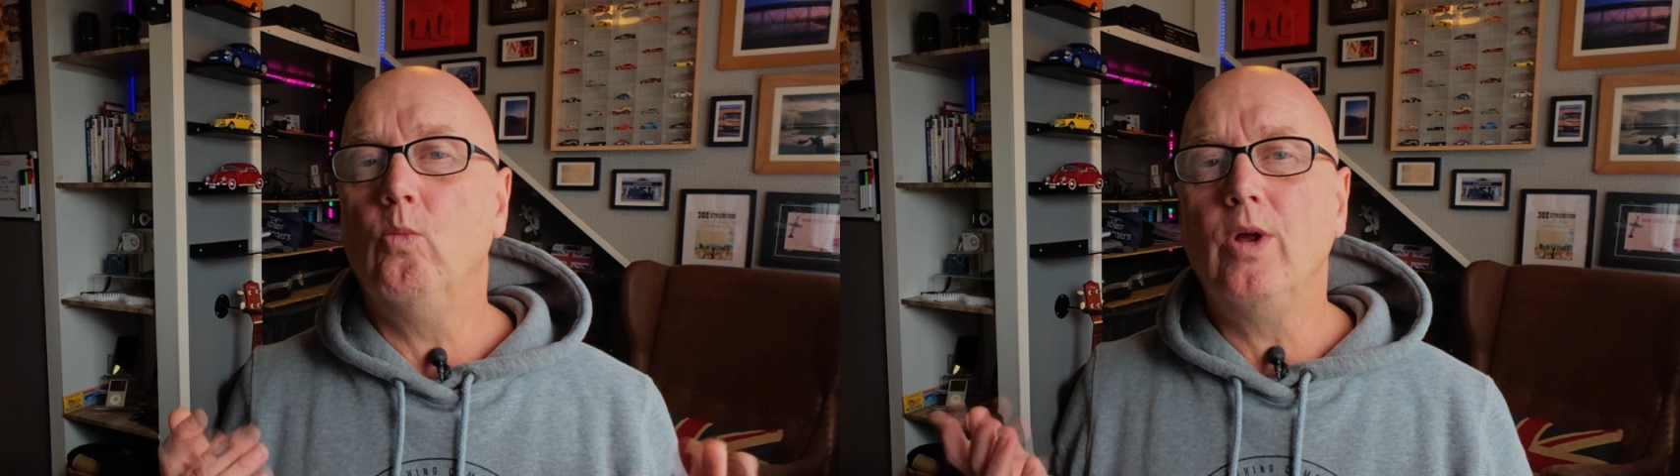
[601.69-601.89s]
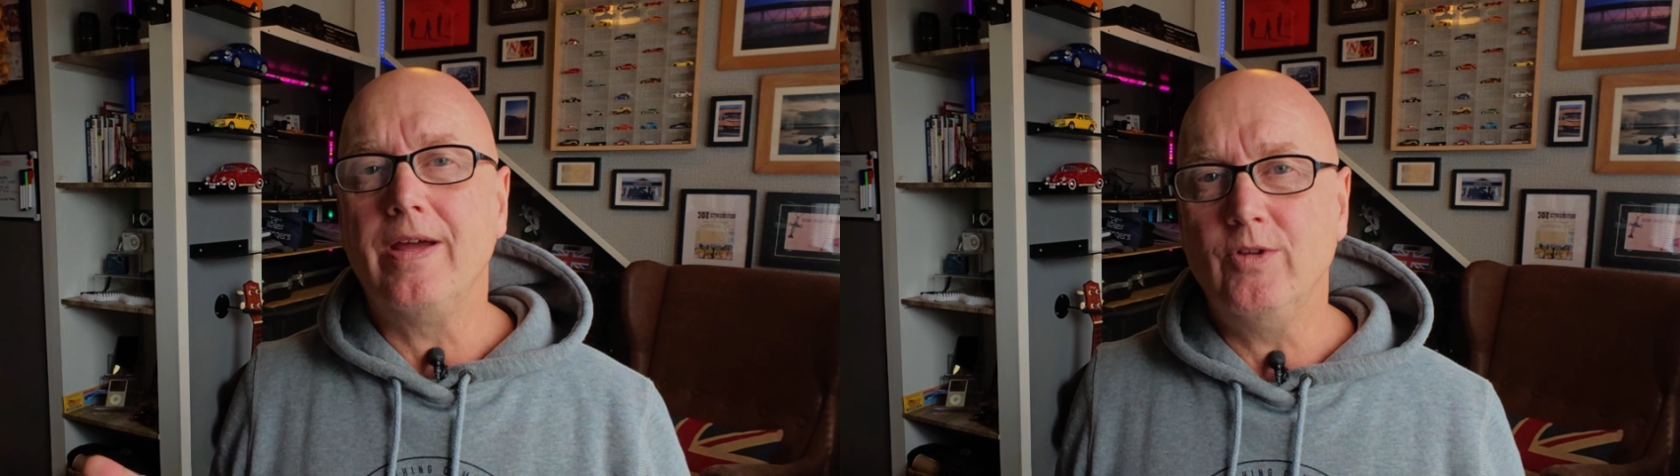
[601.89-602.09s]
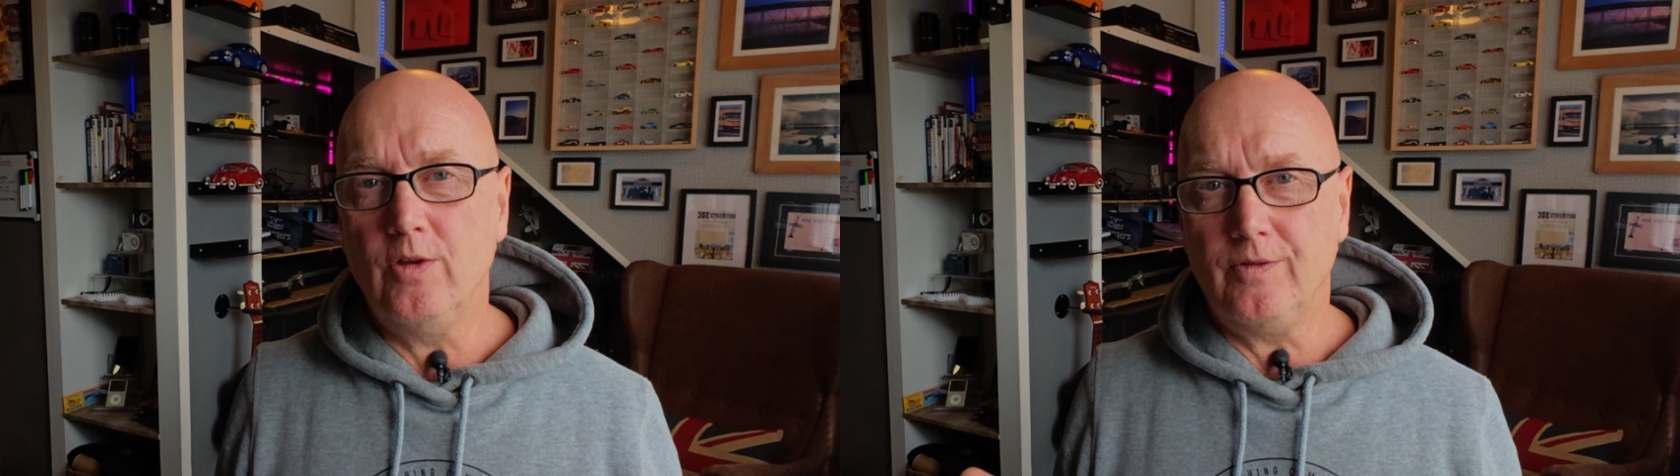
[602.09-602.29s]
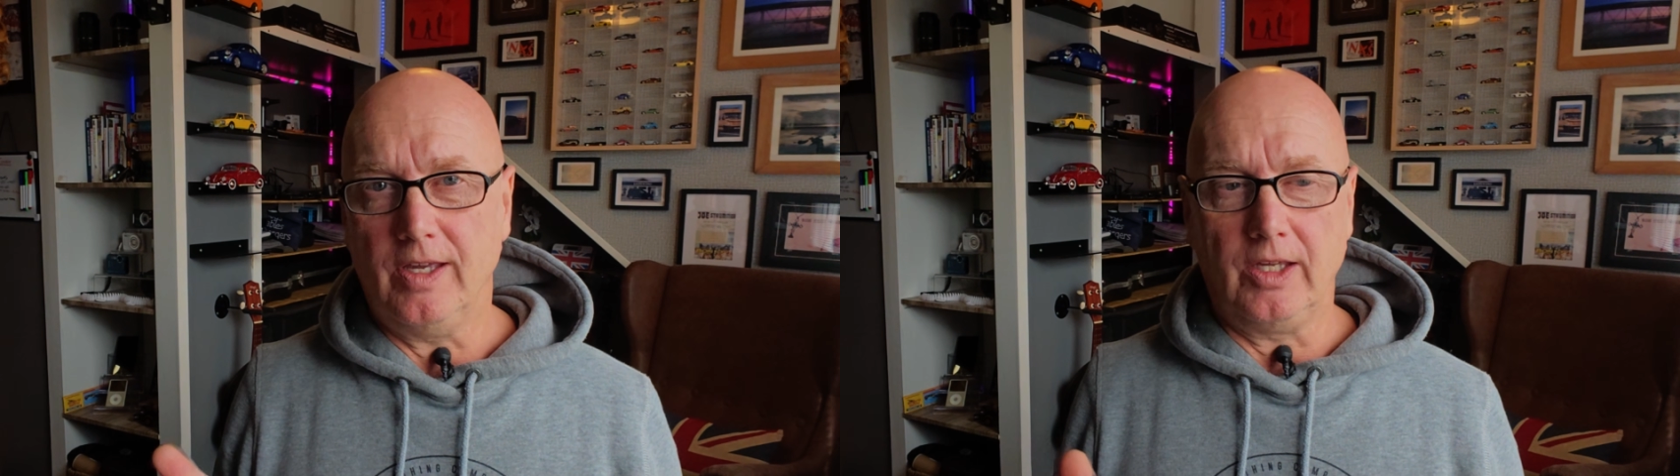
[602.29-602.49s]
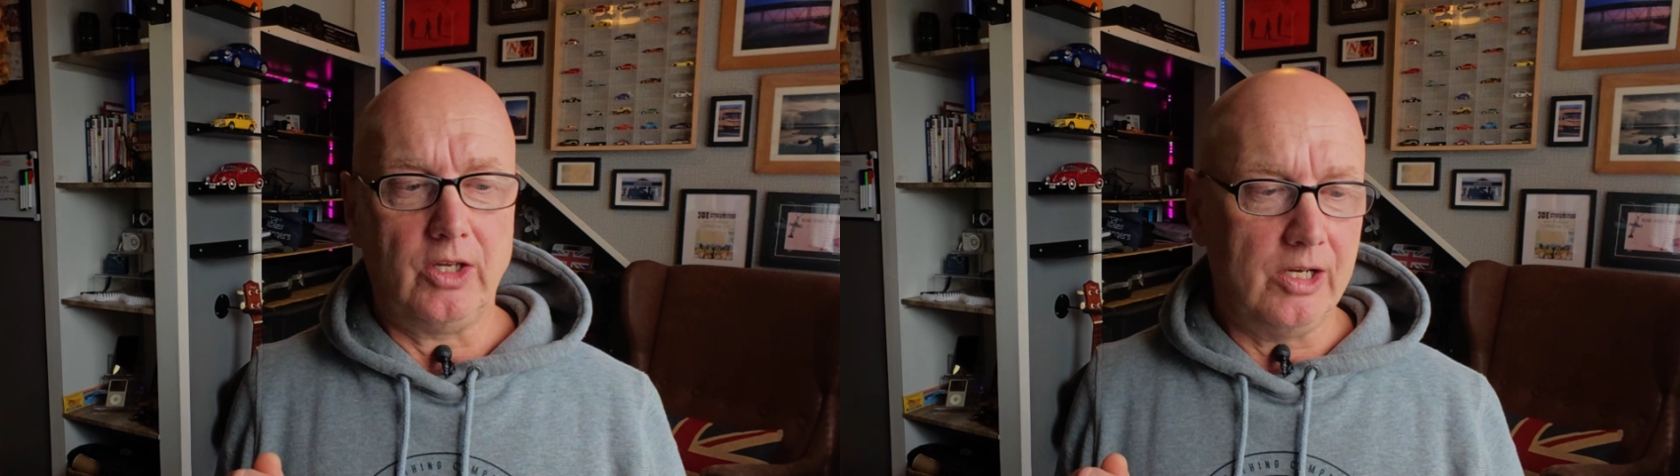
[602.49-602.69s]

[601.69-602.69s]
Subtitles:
whatever you think, you